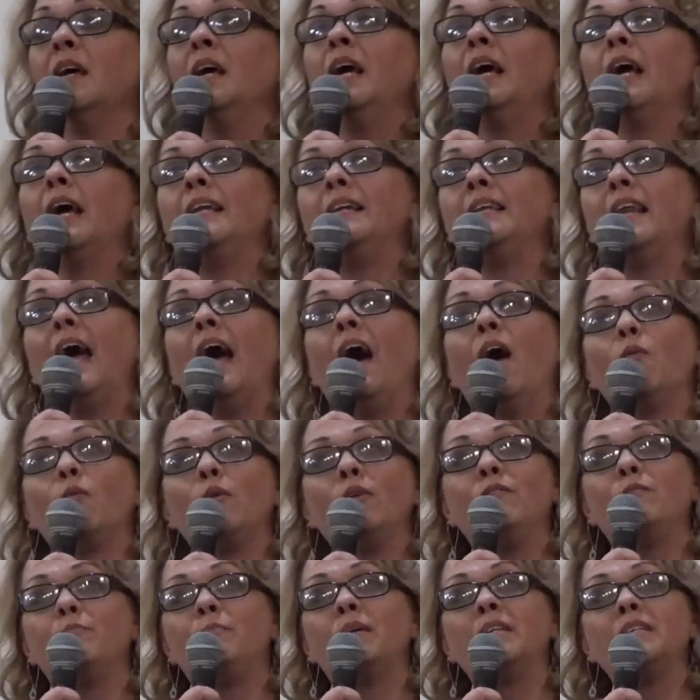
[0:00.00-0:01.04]
and now
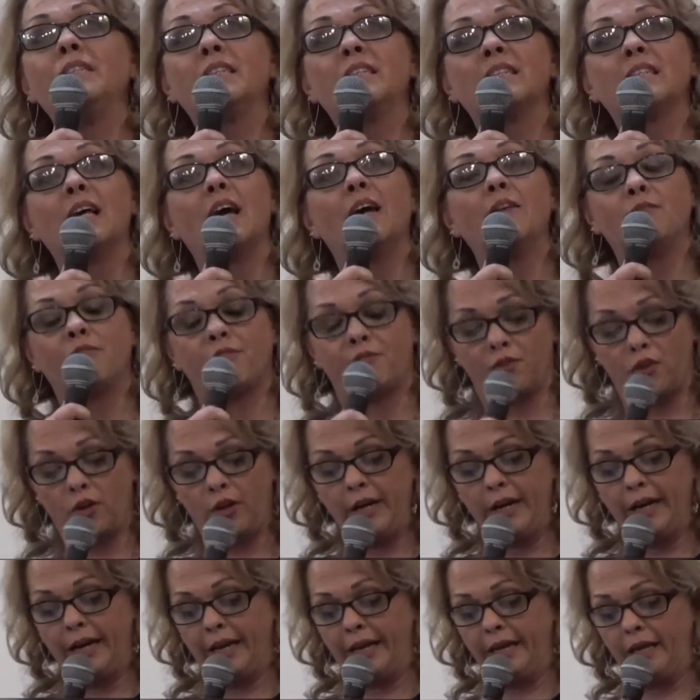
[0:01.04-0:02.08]
we've been set
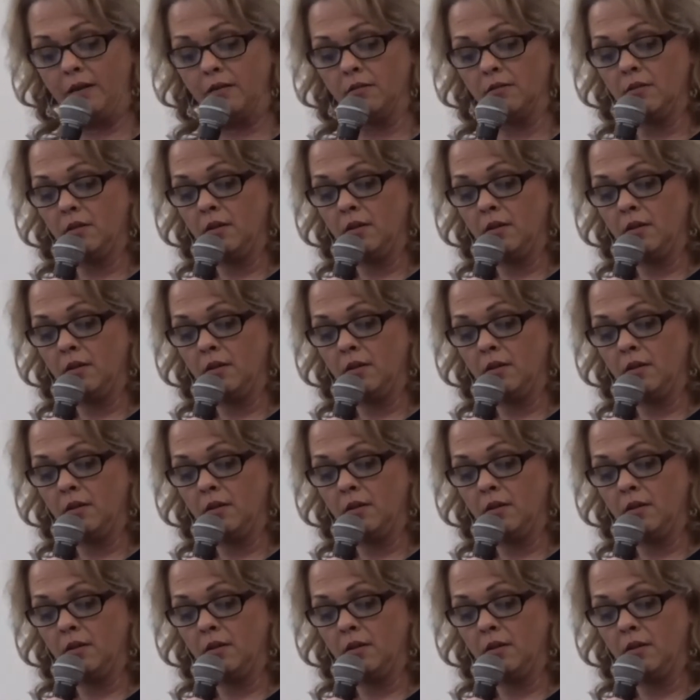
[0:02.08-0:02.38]
free.